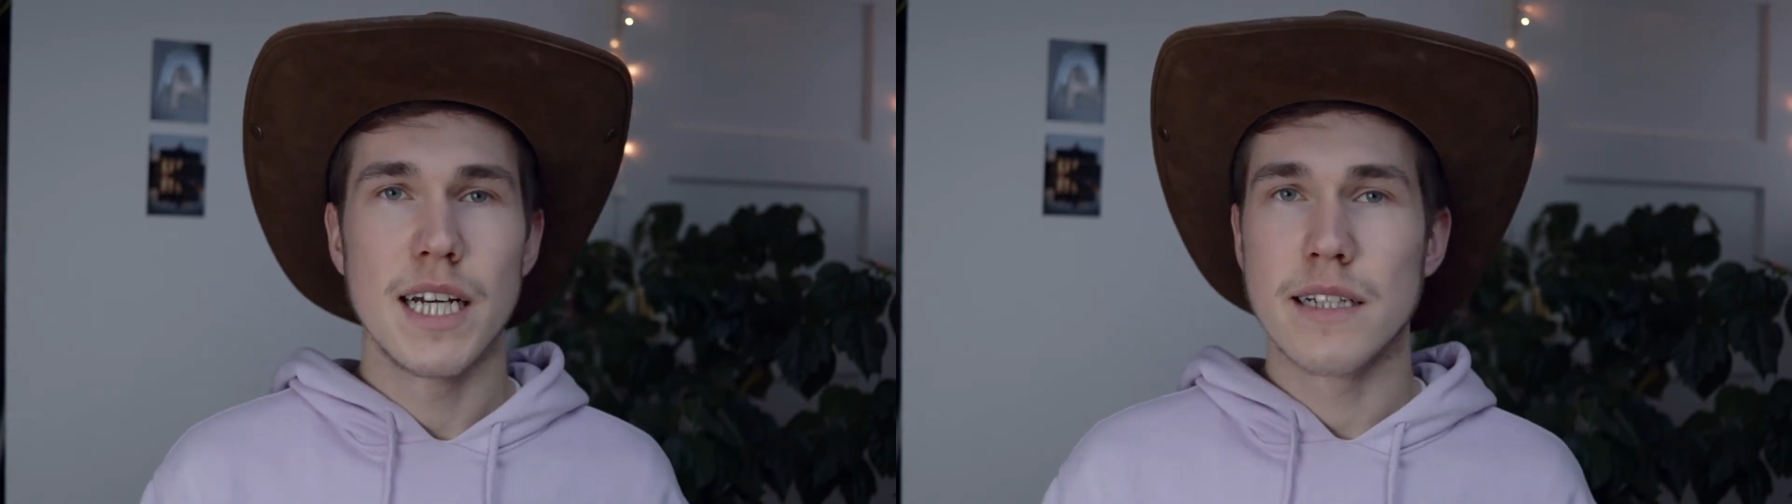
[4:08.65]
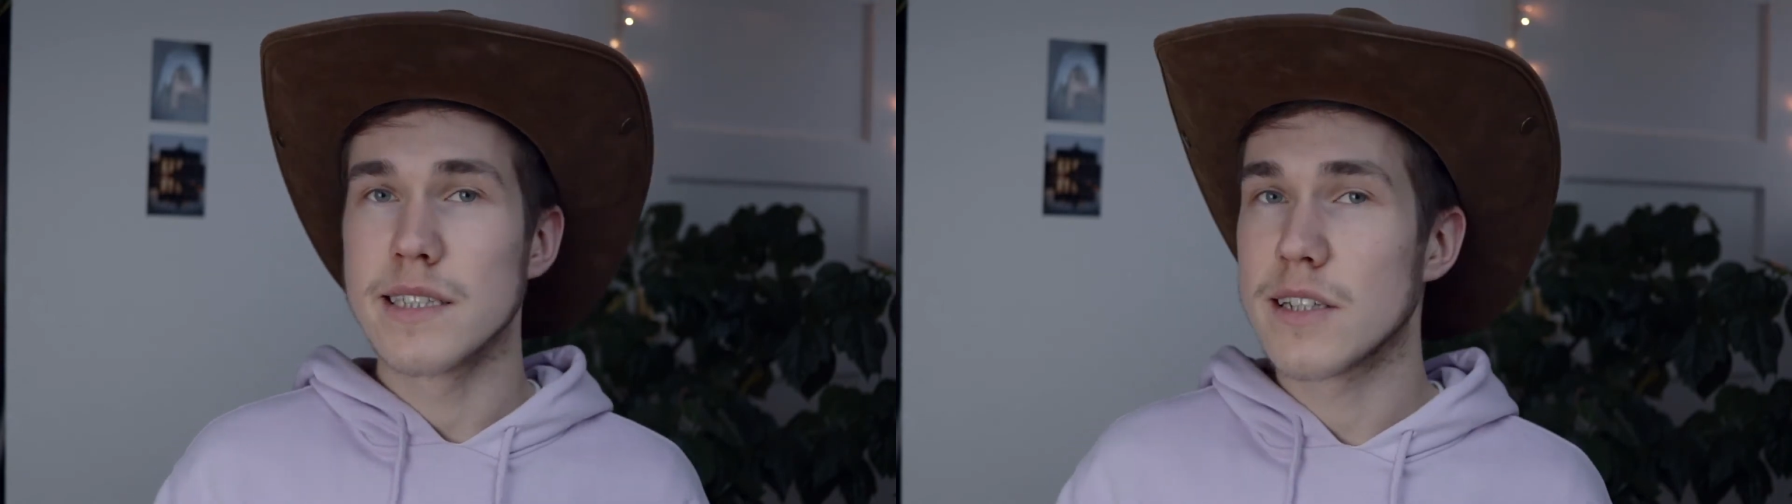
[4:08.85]

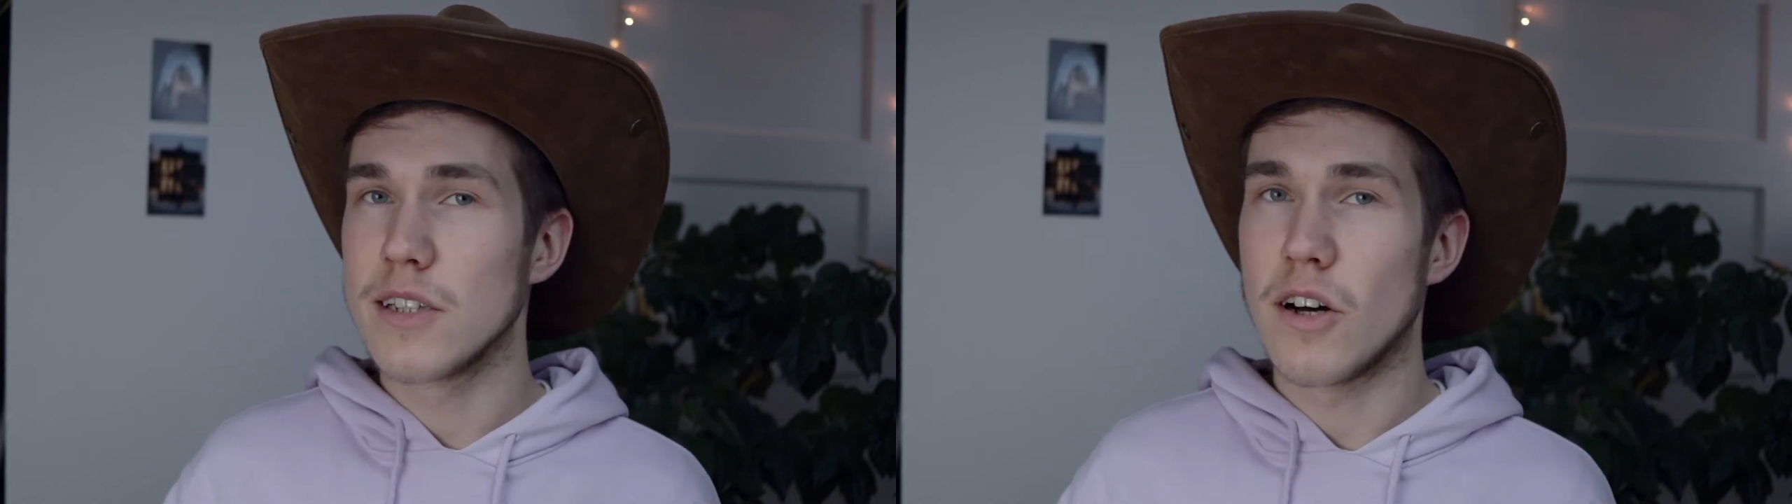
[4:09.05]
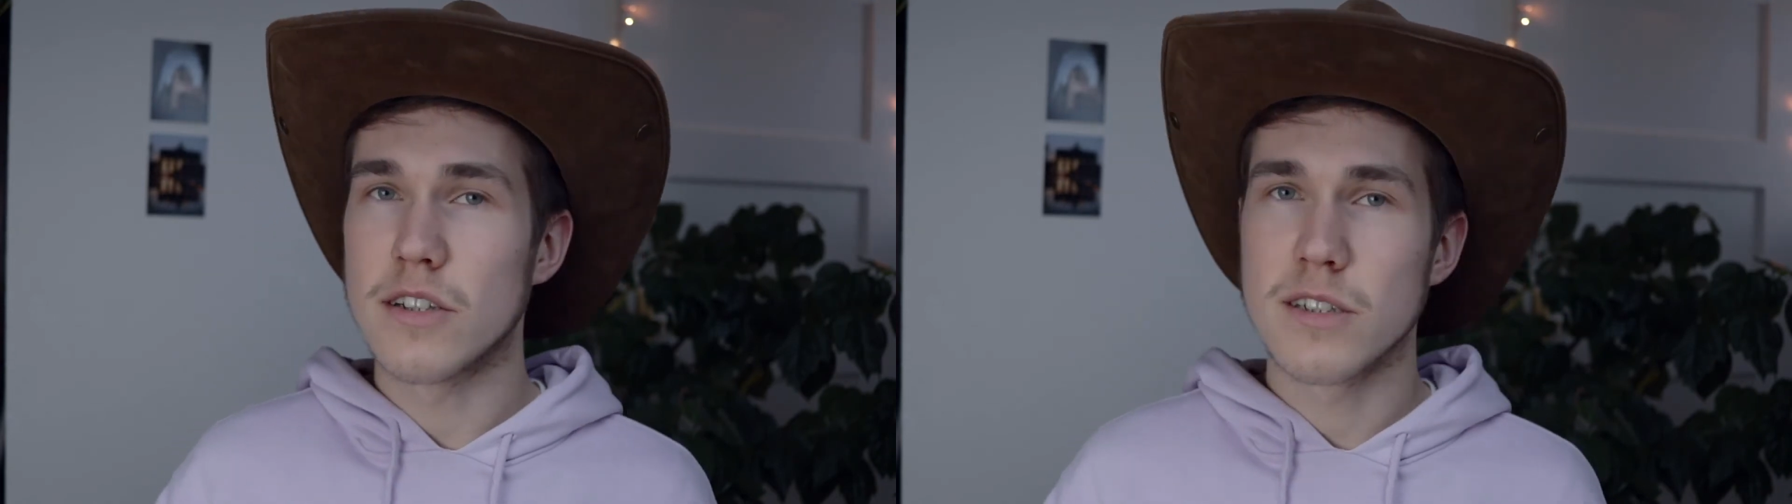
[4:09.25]
This
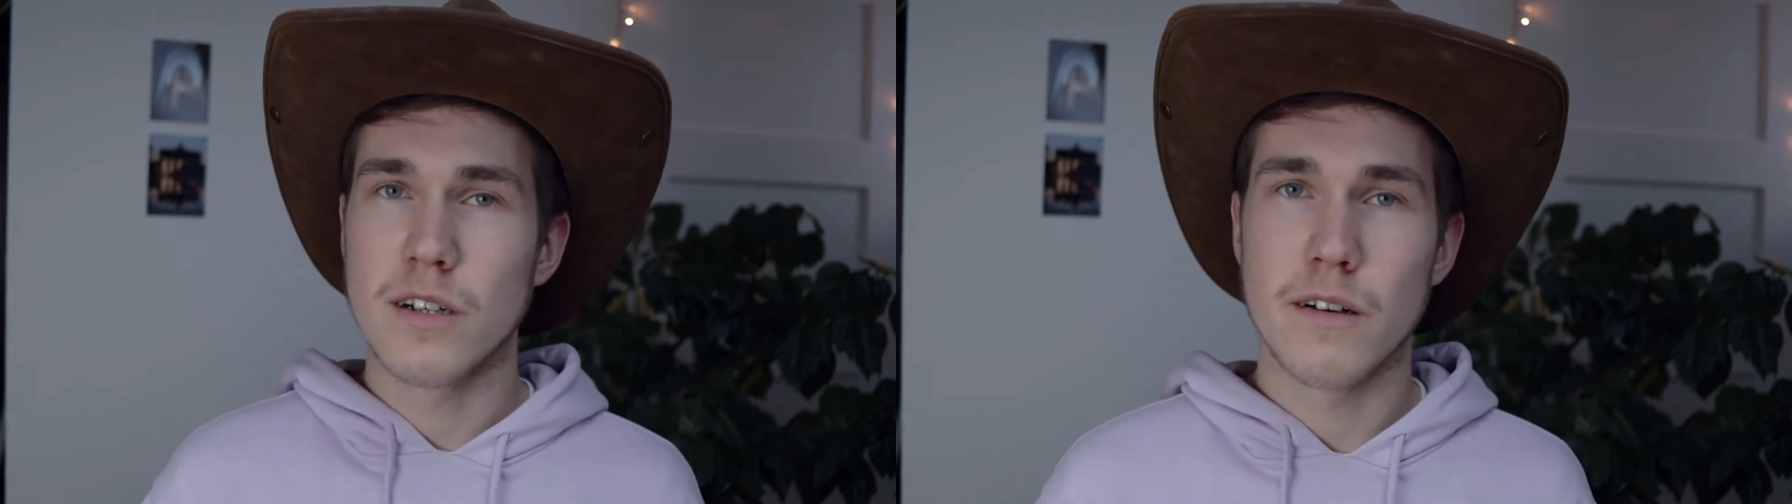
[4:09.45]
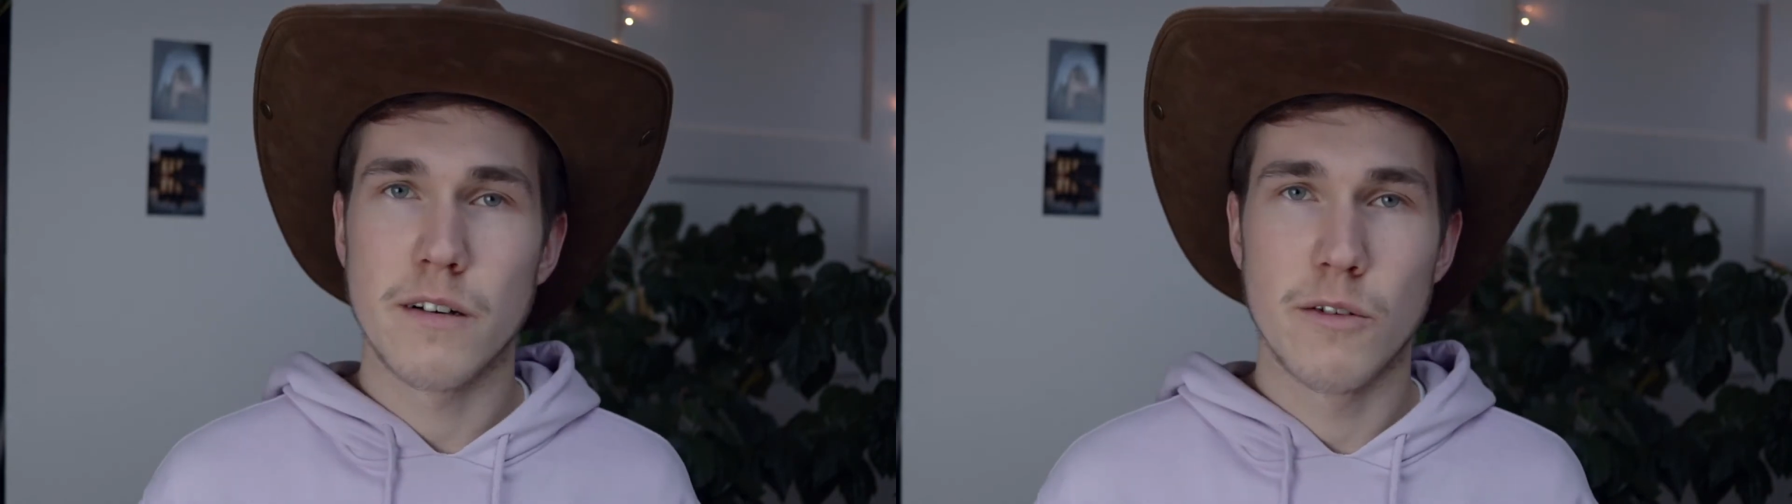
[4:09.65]
can
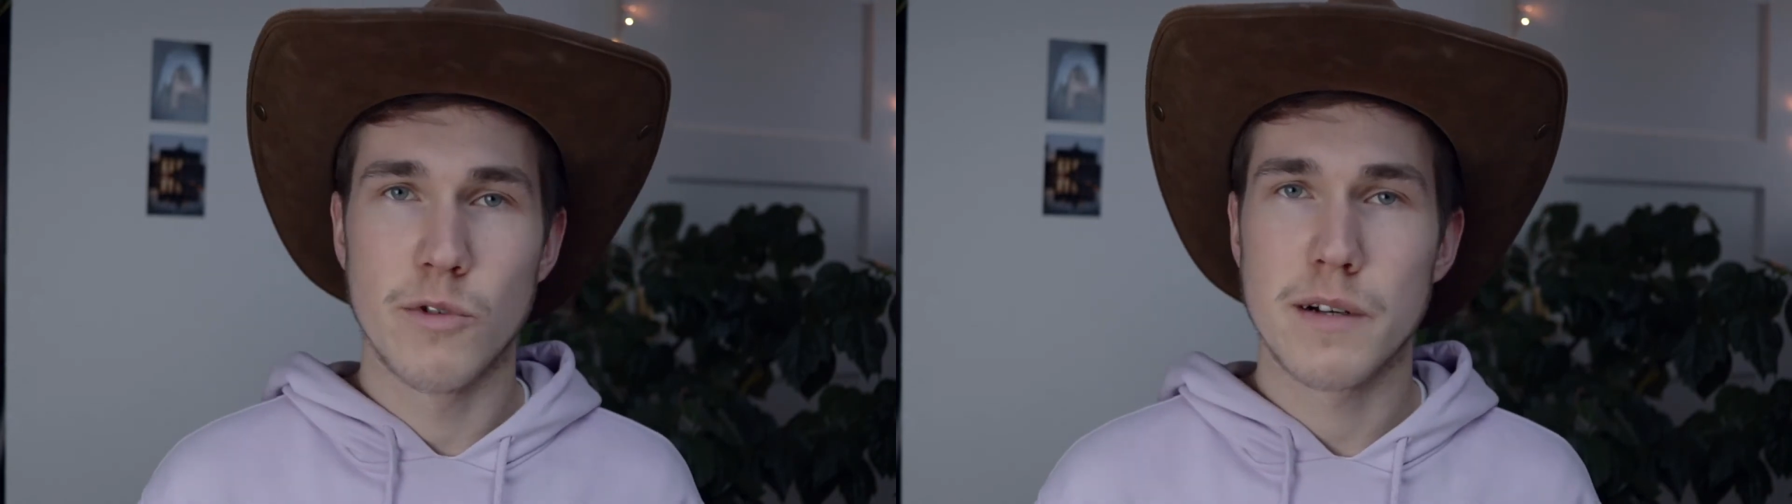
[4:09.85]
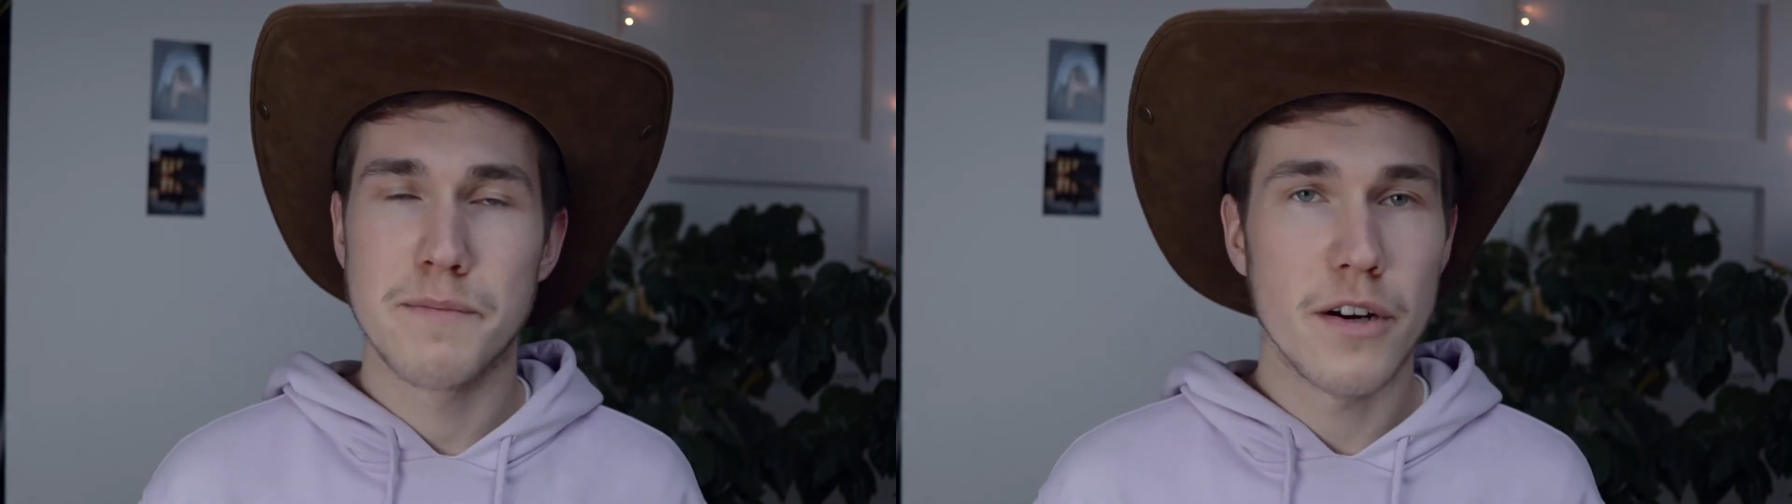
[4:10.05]
also
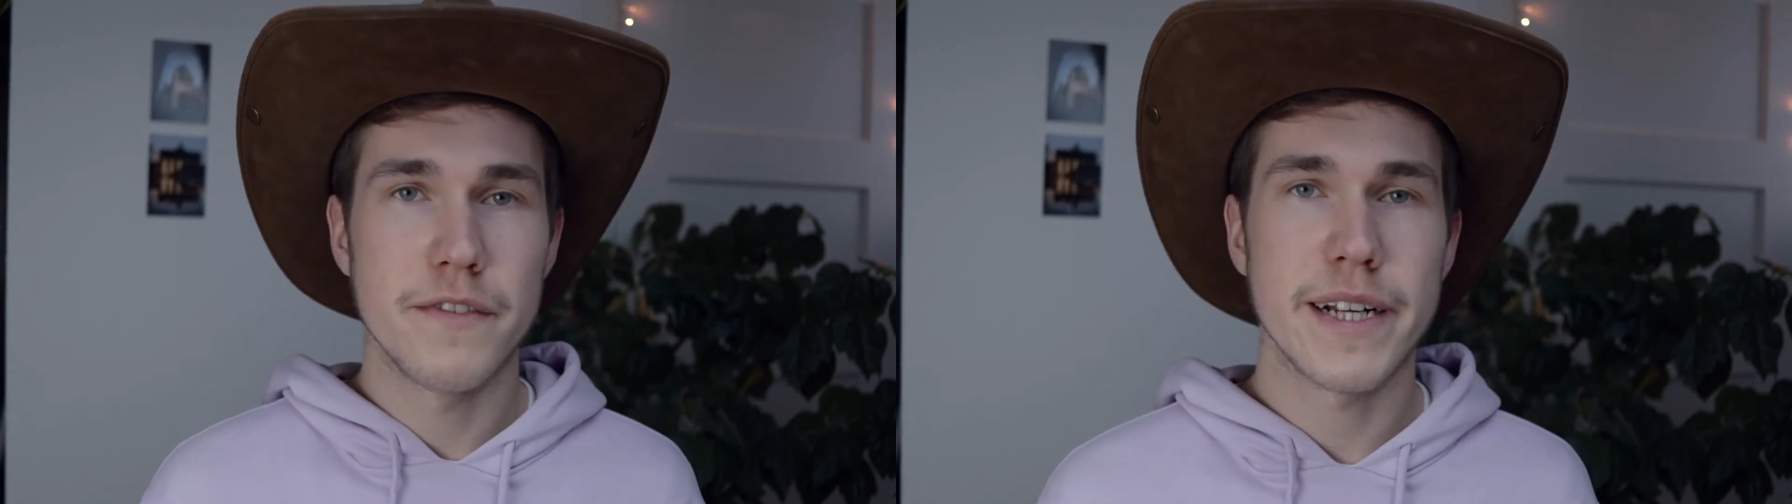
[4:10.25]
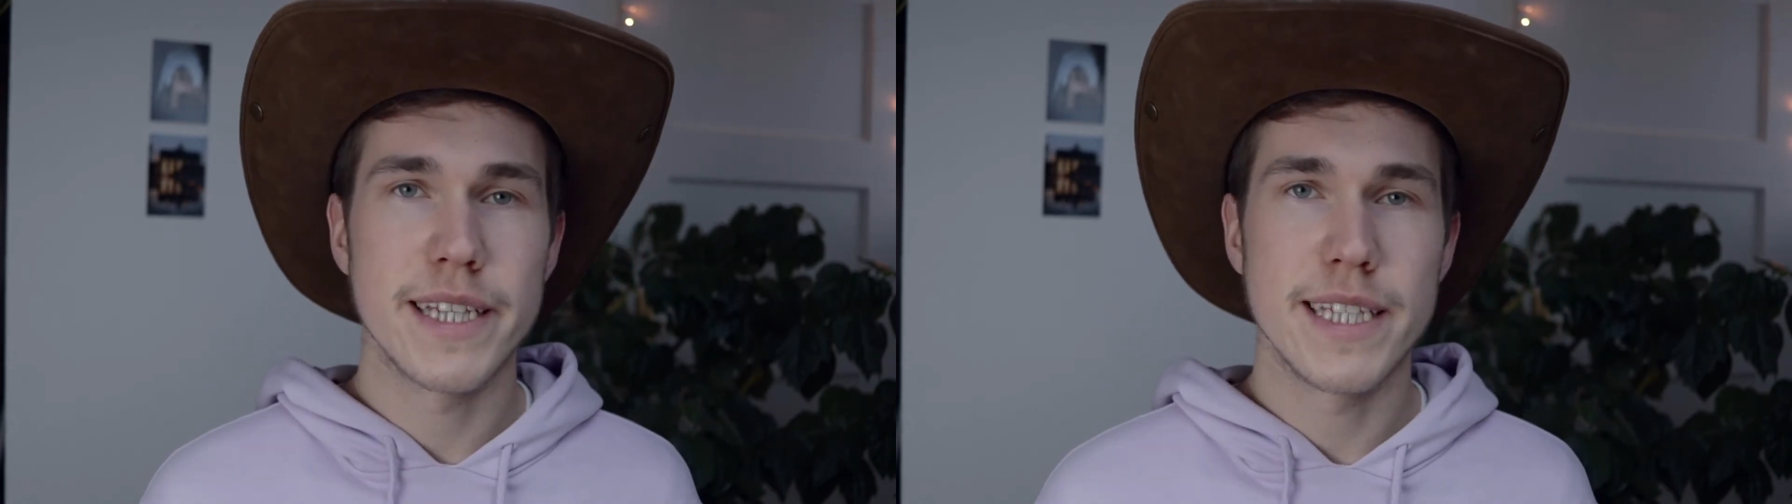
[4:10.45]
work
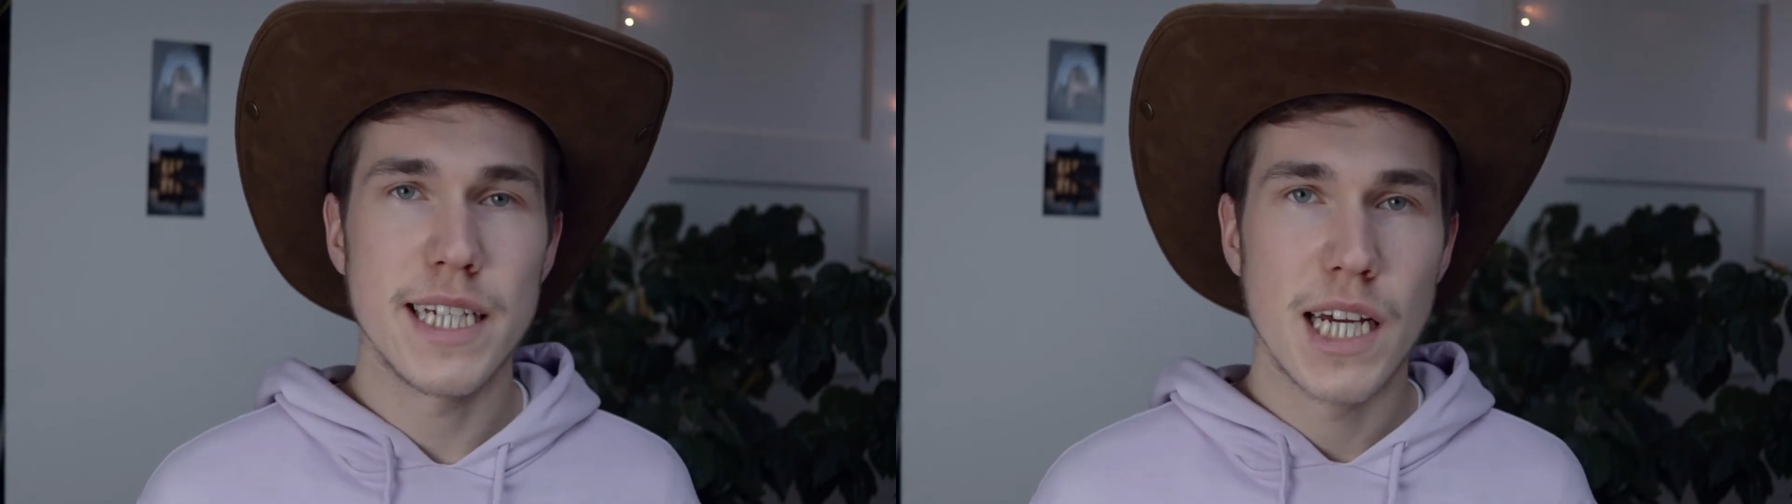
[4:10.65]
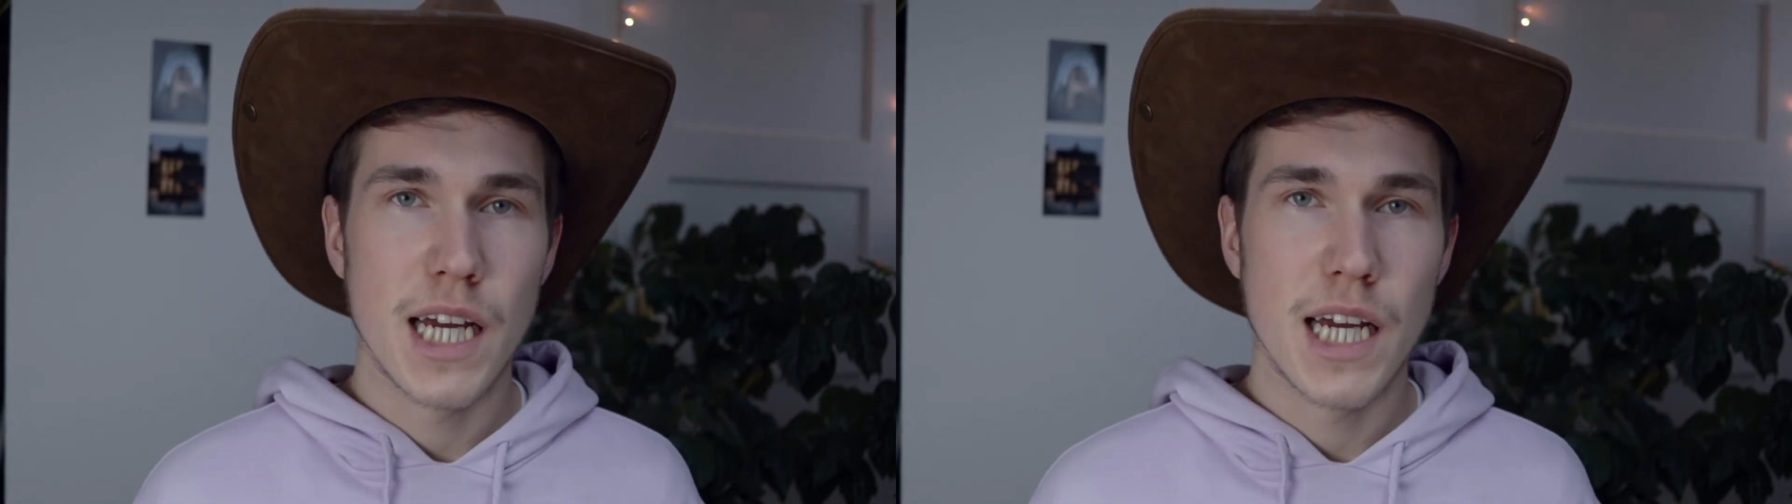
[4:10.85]
perfectly,